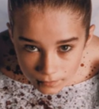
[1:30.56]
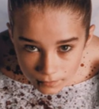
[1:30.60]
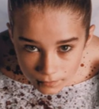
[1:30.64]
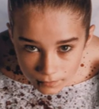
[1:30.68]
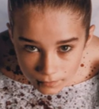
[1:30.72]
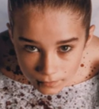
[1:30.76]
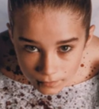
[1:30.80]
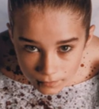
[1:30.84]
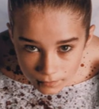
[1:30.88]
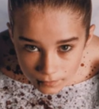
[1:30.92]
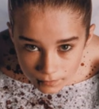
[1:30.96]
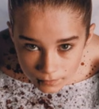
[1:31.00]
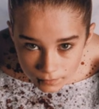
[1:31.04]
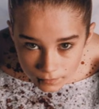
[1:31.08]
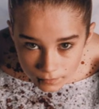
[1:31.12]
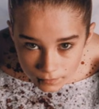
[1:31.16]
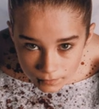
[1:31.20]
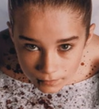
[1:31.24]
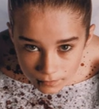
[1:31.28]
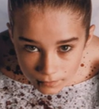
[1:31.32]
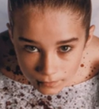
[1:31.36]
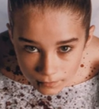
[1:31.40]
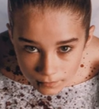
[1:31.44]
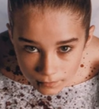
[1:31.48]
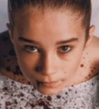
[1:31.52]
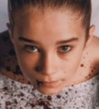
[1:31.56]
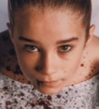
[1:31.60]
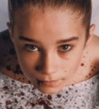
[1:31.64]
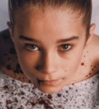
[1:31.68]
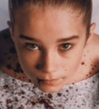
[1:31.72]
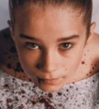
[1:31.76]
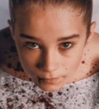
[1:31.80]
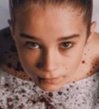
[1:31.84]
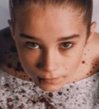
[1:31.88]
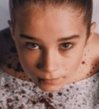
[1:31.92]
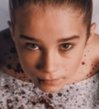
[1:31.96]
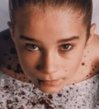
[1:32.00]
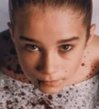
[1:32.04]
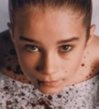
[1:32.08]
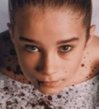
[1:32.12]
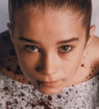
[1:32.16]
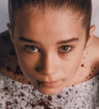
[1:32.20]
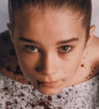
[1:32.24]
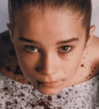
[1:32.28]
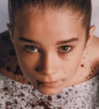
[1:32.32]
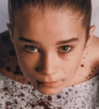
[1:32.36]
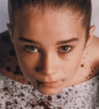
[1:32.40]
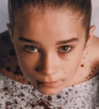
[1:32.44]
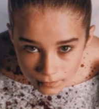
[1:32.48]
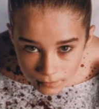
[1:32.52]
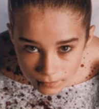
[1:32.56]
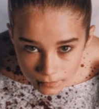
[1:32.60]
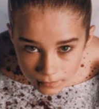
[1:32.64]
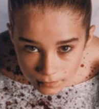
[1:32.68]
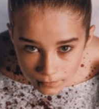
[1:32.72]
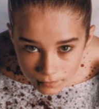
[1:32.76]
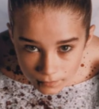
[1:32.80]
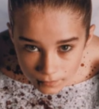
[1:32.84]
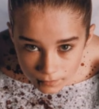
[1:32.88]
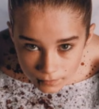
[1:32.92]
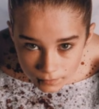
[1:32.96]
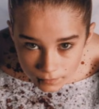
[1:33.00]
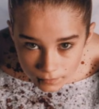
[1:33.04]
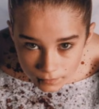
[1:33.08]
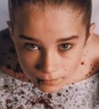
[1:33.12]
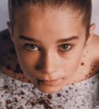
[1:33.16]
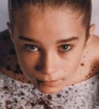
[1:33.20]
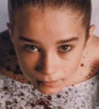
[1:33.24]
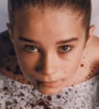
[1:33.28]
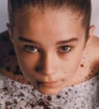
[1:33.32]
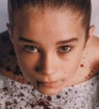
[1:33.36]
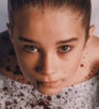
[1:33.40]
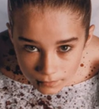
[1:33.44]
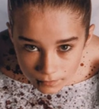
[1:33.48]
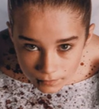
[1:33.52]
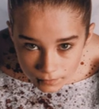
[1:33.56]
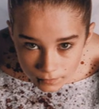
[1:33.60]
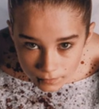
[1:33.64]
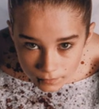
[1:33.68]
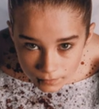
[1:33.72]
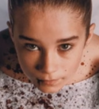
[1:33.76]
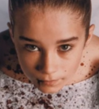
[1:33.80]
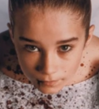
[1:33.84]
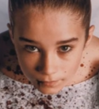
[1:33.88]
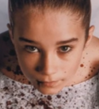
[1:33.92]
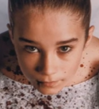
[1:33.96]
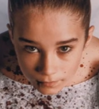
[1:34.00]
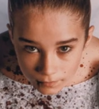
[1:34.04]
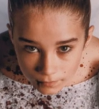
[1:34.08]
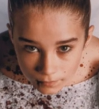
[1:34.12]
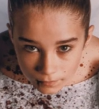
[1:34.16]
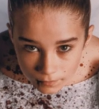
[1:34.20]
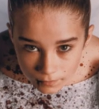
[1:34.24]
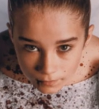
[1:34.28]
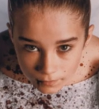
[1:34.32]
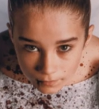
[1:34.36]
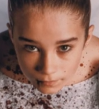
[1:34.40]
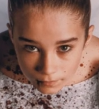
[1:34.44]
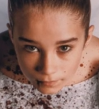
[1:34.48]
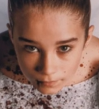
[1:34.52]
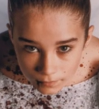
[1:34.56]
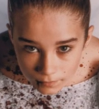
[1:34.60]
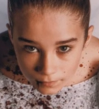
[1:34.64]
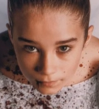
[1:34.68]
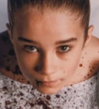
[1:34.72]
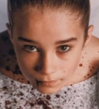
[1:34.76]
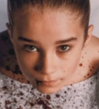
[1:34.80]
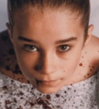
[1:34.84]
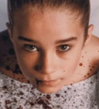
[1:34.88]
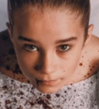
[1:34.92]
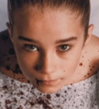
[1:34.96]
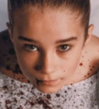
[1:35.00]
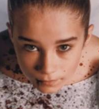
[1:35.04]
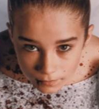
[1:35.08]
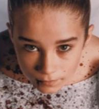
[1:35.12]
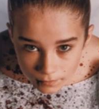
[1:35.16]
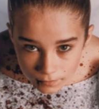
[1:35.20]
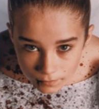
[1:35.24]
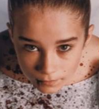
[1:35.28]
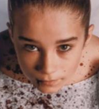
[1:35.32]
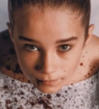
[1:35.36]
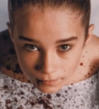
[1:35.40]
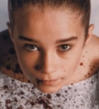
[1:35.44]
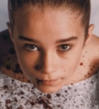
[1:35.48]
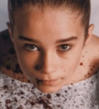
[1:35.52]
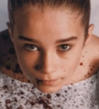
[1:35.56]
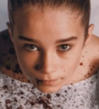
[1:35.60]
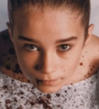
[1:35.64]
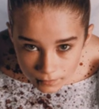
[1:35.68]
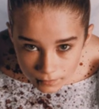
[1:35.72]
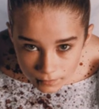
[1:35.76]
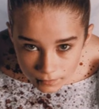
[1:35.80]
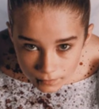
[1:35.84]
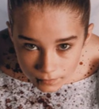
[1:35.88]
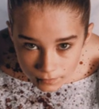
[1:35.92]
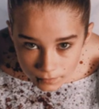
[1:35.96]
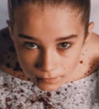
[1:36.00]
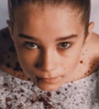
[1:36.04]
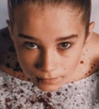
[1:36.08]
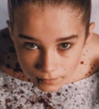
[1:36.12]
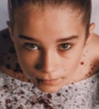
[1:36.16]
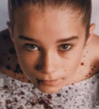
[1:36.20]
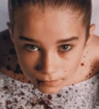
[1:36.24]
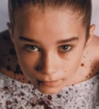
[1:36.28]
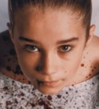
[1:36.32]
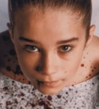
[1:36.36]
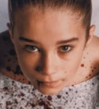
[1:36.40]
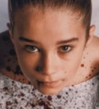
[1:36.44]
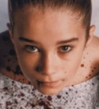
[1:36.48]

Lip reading: This person isn't speaking.